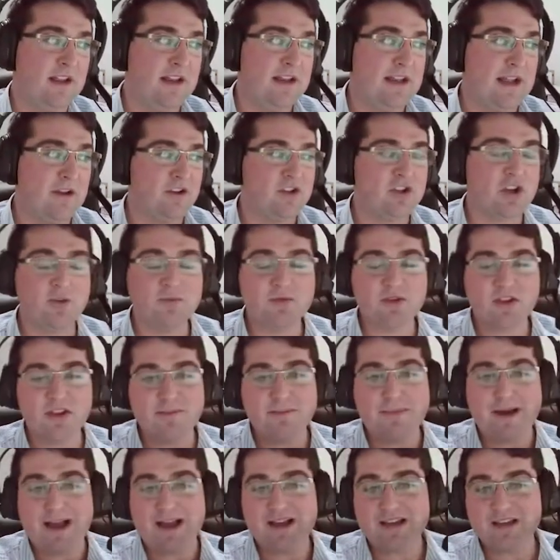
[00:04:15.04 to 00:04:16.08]
Now, in terms of the
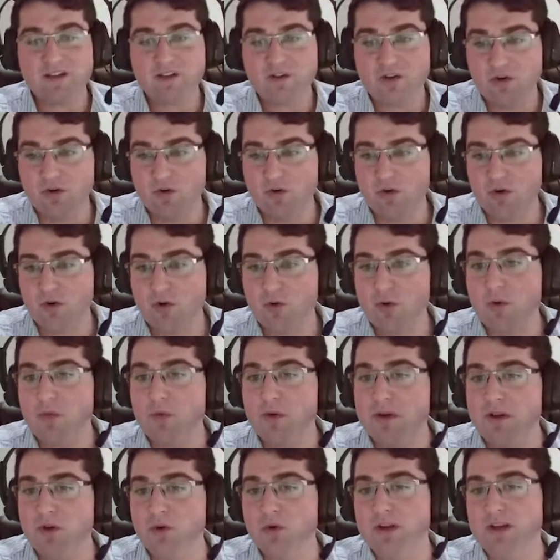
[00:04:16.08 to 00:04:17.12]
market, who are
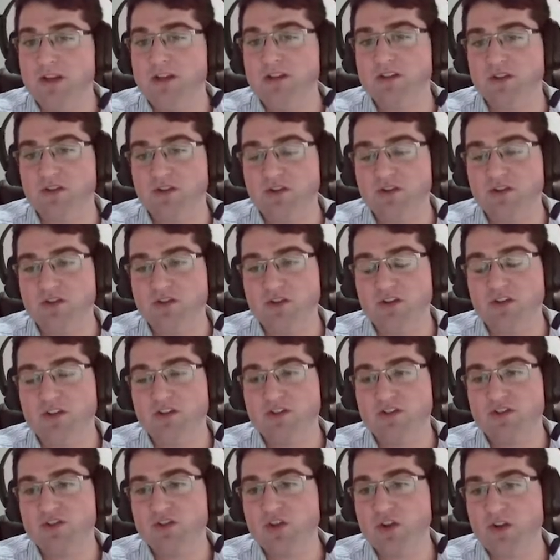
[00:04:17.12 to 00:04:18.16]
we looking to
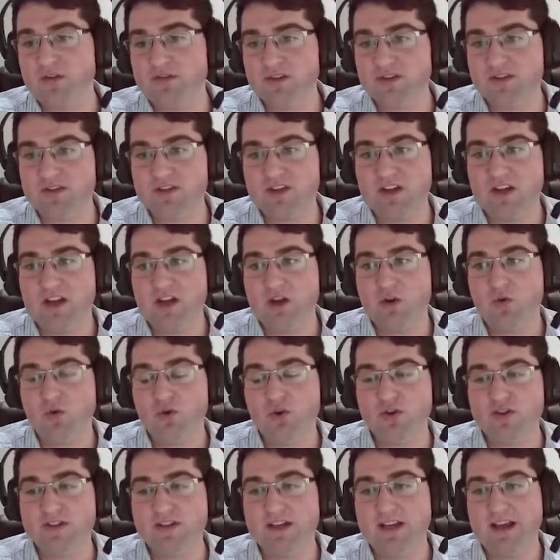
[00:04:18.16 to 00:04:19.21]
service
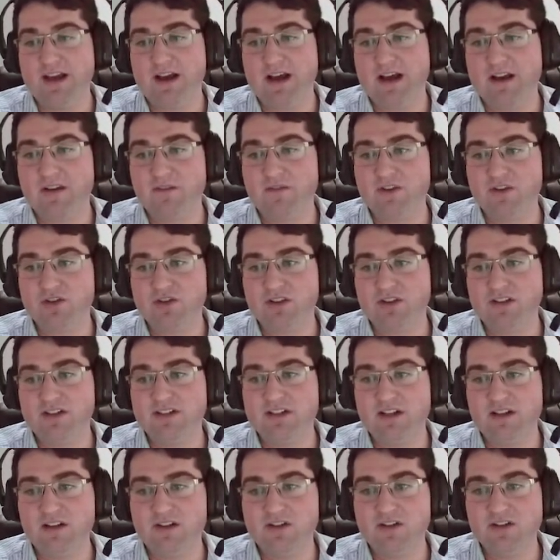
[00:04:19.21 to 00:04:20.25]
using our artificial
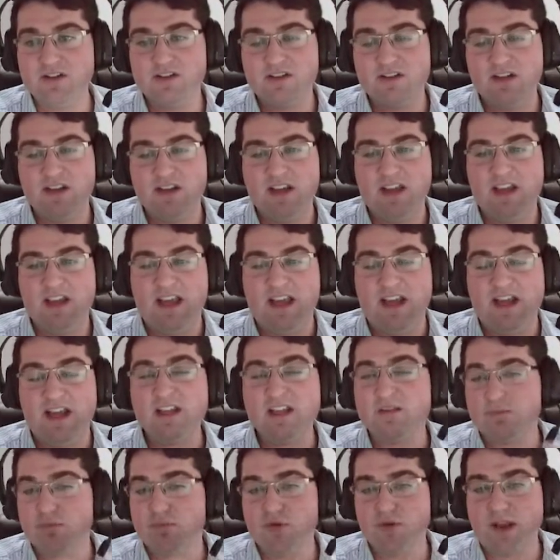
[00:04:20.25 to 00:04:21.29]
intelligence? And
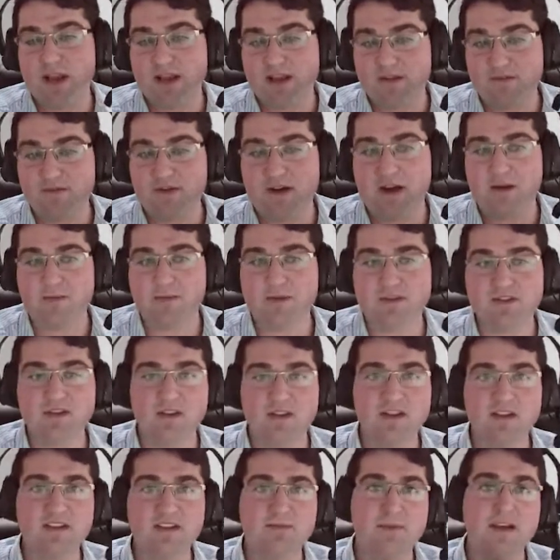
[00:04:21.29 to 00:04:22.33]
it's broadacre farmers. So
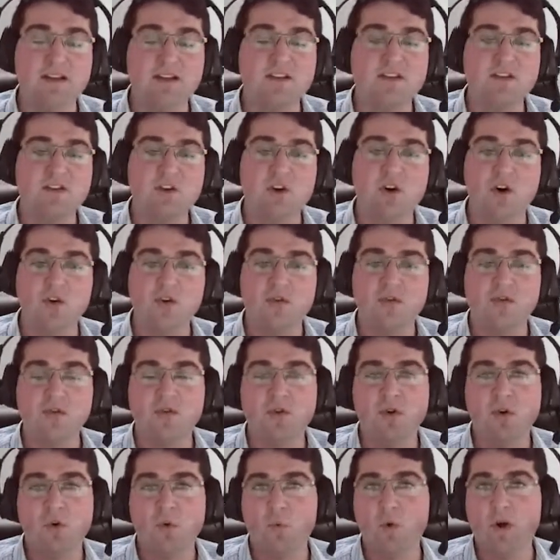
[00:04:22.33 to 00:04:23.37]
this means
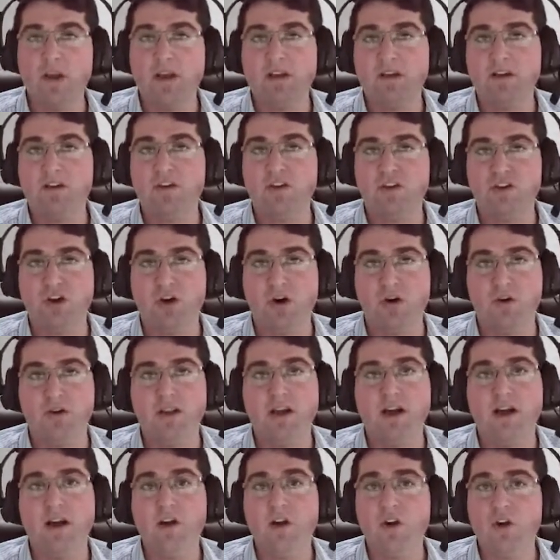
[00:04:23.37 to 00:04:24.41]
cotton, wheat,
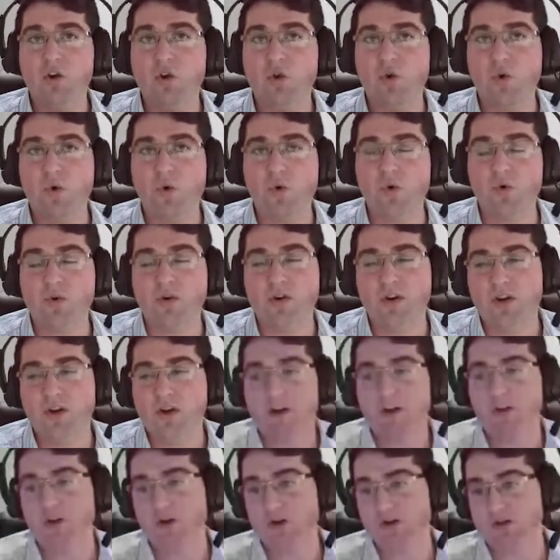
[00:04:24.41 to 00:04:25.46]
canola, corn,
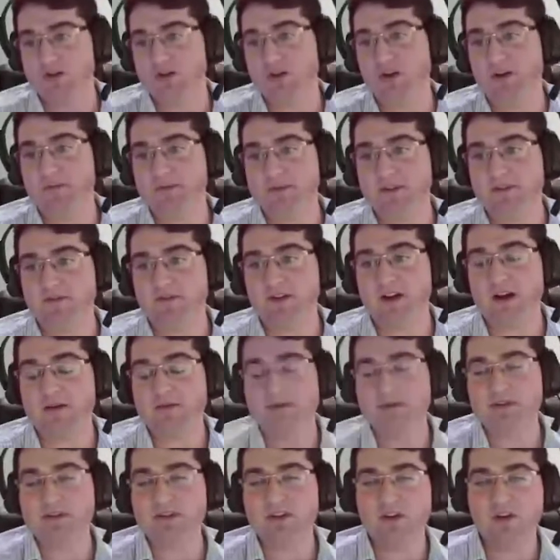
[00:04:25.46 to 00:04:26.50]
those types of
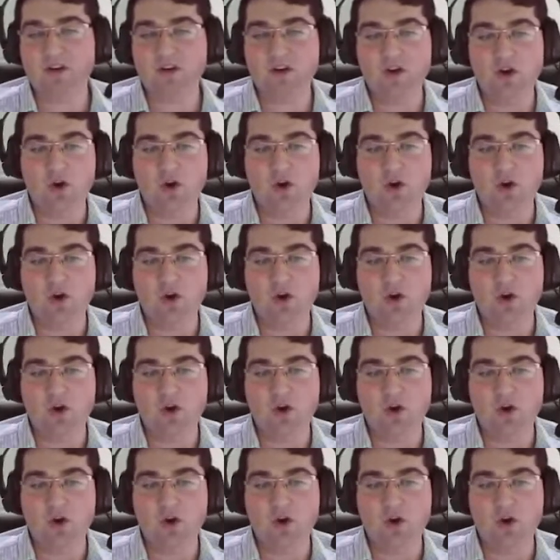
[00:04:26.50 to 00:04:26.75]
farmers.